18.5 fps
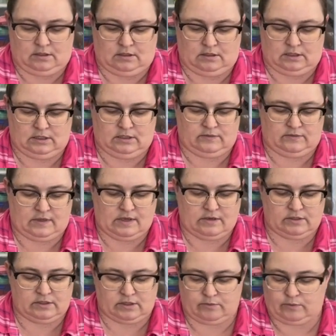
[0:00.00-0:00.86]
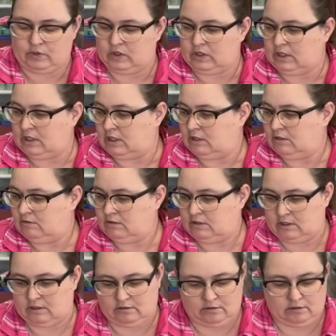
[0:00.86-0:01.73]
These flowers are pretty cute
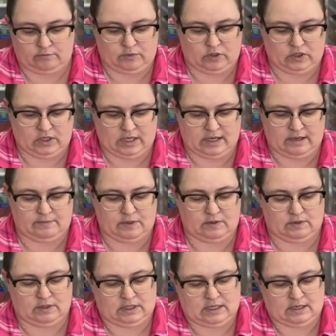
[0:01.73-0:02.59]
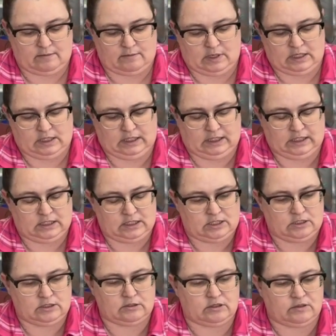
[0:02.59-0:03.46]
though. I'm pretty happy with them. I'd like
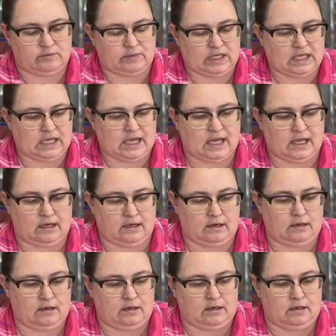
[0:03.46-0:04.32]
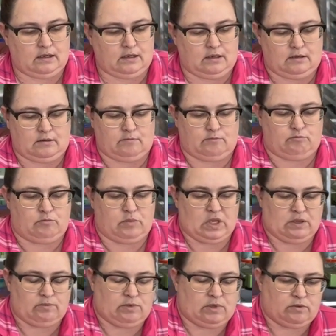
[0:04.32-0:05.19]
to do them again,
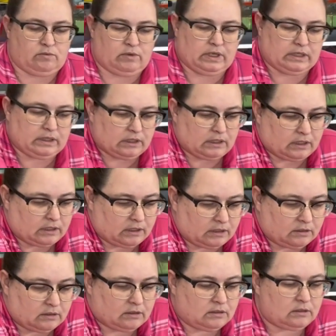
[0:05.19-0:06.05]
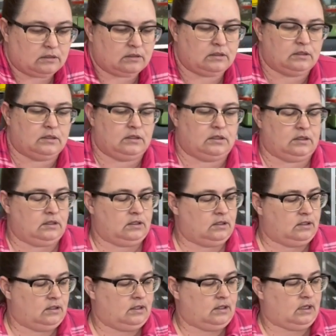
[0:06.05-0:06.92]
maybe with a
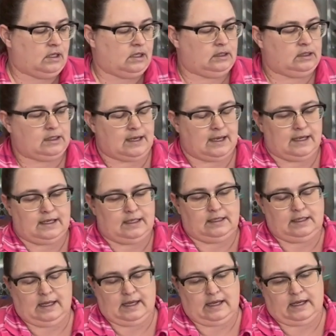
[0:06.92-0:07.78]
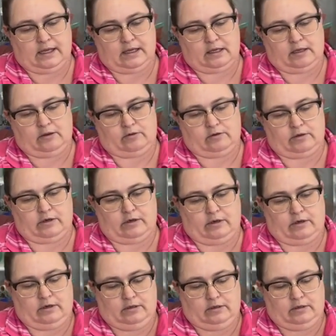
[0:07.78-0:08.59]
lilac, or